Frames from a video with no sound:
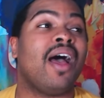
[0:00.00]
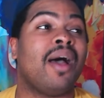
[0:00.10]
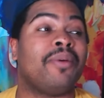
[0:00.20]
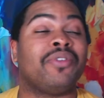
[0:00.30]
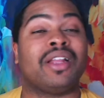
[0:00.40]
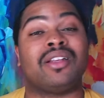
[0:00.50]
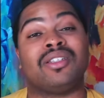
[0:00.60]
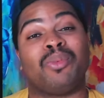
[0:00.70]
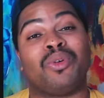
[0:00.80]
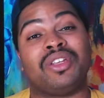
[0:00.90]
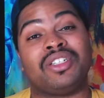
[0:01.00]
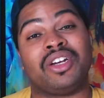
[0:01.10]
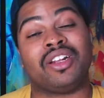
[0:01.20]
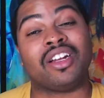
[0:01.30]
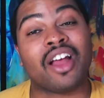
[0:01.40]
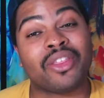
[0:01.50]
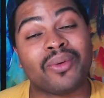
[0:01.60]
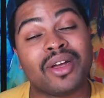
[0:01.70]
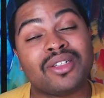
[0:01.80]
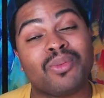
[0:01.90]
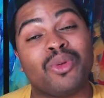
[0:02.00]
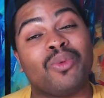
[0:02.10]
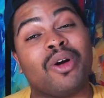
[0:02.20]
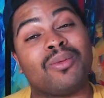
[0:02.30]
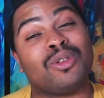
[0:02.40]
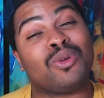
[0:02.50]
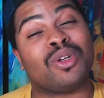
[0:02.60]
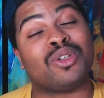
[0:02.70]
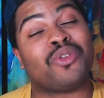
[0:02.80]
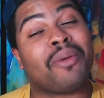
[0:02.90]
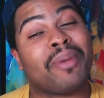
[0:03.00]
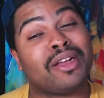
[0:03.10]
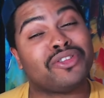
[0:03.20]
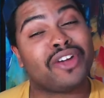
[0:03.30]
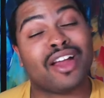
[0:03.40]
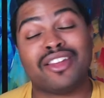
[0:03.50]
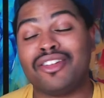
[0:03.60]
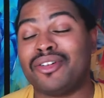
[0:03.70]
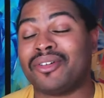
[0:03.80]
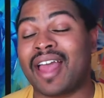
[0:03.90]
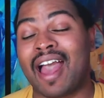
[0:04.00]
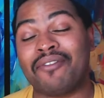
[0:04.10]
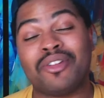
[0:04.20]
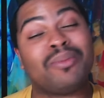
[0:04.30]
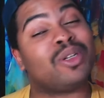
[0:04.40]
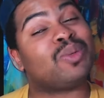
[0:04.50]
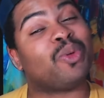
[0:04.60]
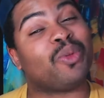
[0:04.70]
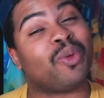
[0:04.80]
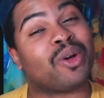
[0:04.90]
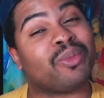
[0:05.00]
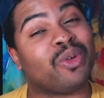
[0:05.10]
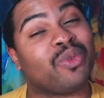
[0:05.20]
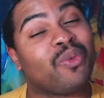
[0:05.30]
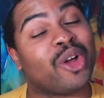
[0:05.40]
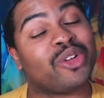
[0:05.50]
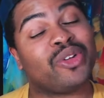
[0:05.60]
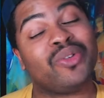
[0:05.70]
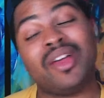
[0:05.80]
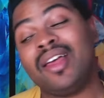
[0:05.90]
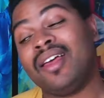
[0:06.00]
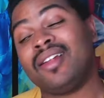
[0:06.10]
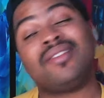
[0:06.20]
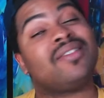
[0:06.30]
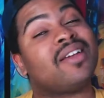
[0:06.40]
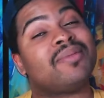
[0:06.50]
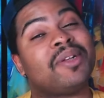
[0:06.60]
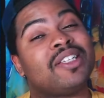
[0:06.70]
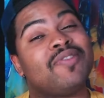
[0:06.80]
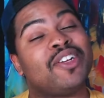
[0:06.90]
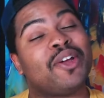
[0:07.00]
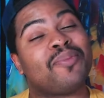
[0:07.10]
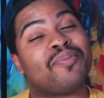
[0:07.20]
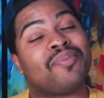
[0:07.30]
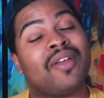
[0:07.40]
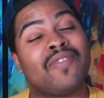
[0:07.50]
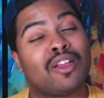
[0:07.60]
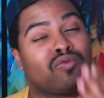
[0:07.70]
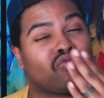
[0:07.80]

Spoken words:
If you'd like to support the channel in other ways, you're more than welcome to join us over on Patreon. You don't have to, but you're more than welcome to if you want to. And I'll see you guys in my next video. Love ya.